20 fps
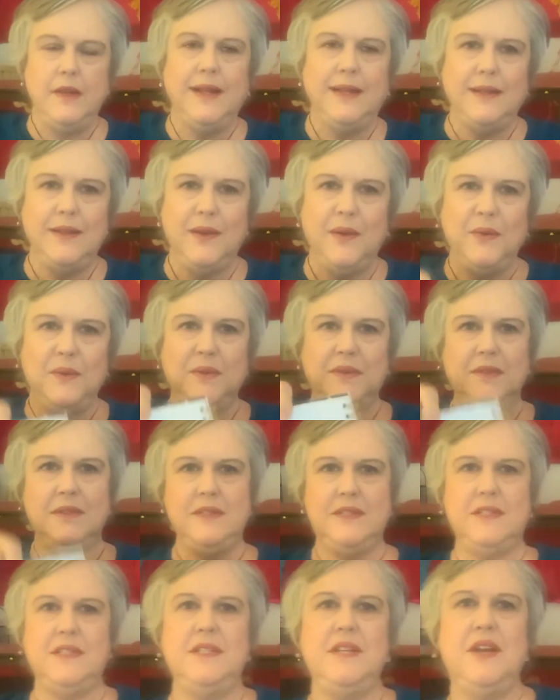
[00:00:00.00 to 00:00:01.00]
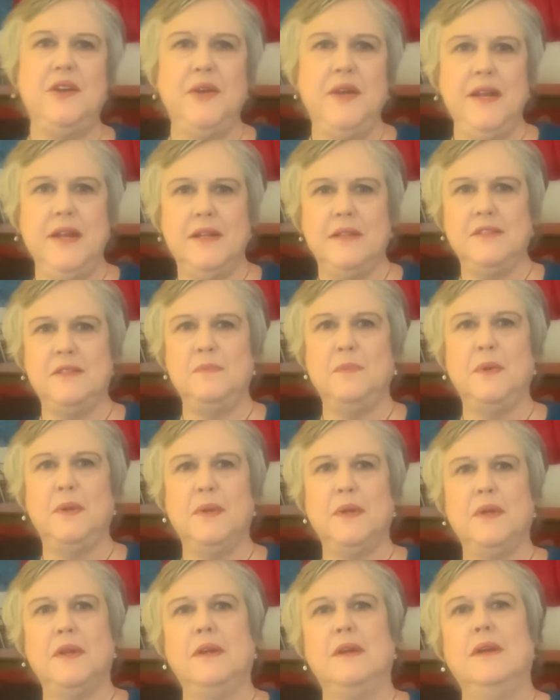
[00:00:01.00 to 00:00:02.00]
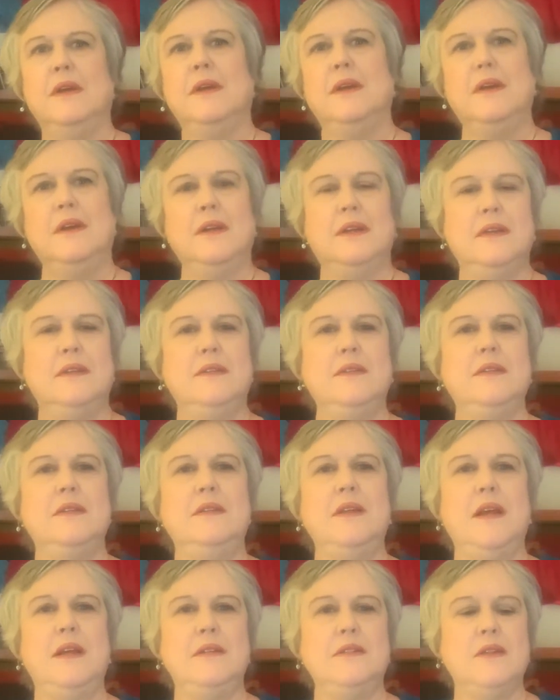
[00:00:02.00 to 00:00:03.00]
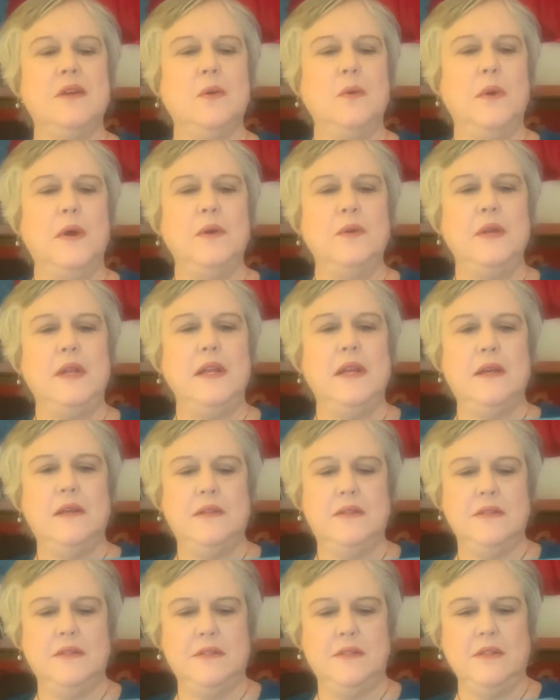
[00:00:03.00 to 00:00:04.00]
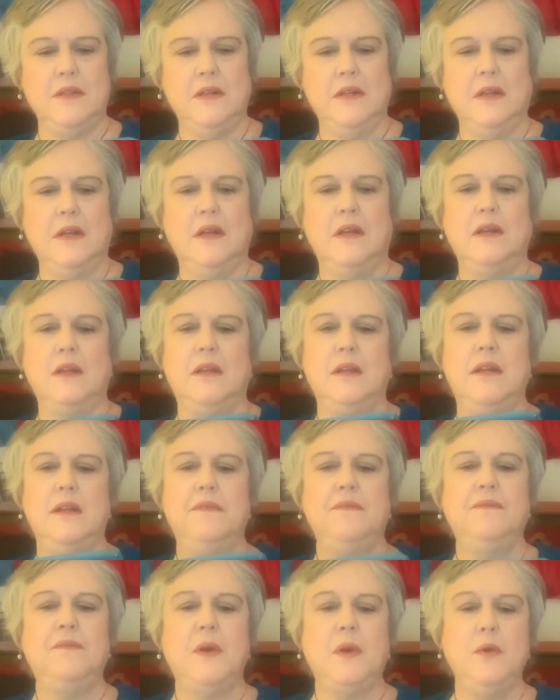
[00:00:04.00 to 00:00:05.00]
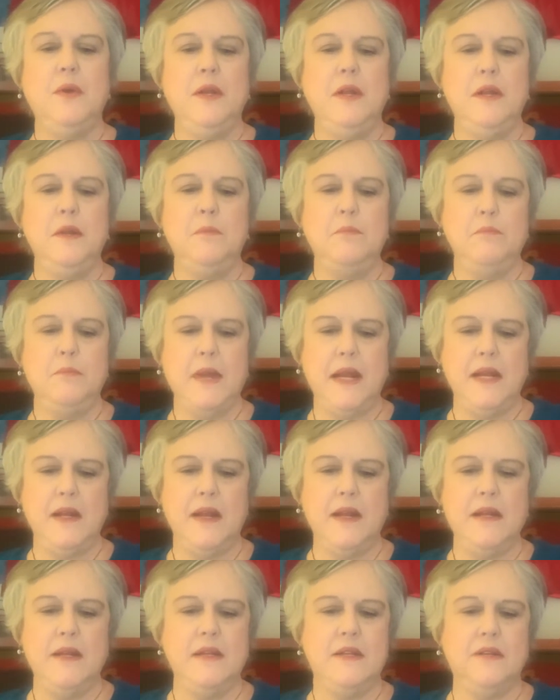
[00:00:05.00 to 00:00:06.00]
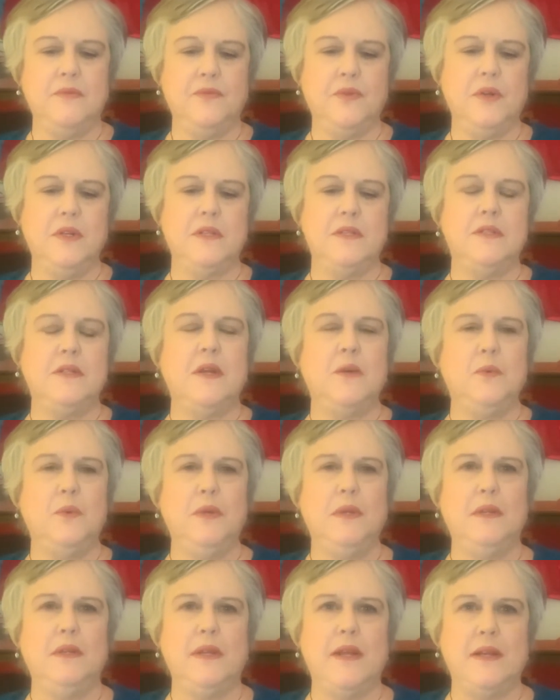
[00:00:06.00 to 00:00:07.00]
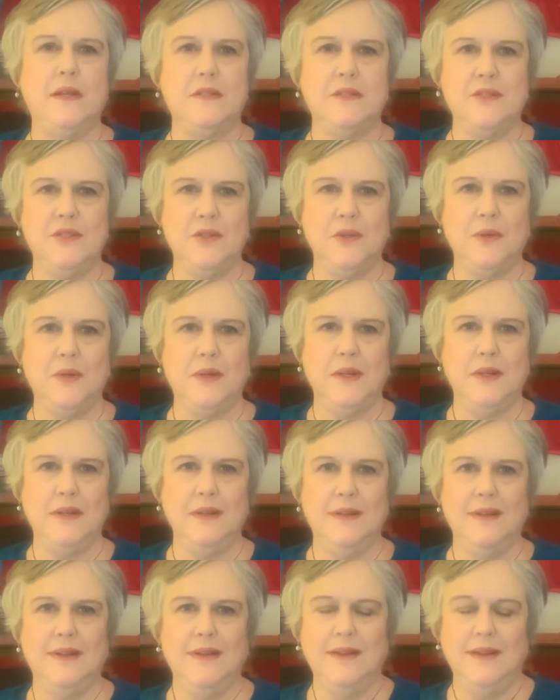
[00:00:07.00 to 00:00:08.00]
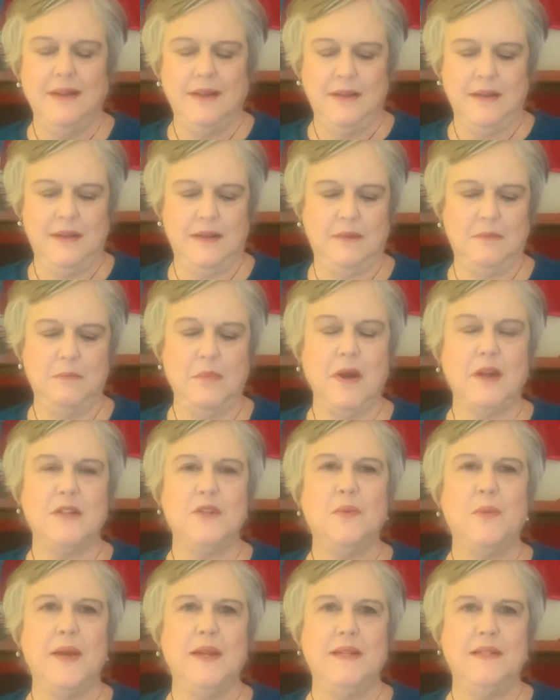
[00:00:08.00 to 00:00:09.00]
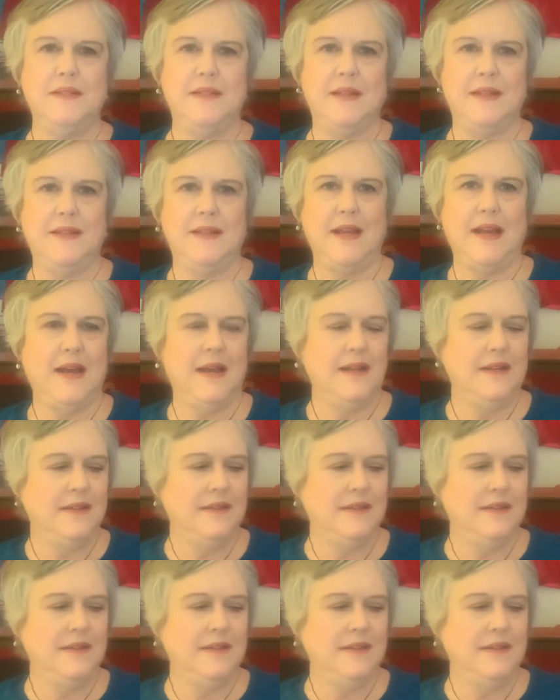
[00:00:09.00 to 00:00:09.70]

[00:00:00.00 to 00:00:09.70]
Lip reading: Hello, this is Terry Ensberg. Today's quote is, "If voting made any difference, they wouldn't let us do it." Mark Twain said that.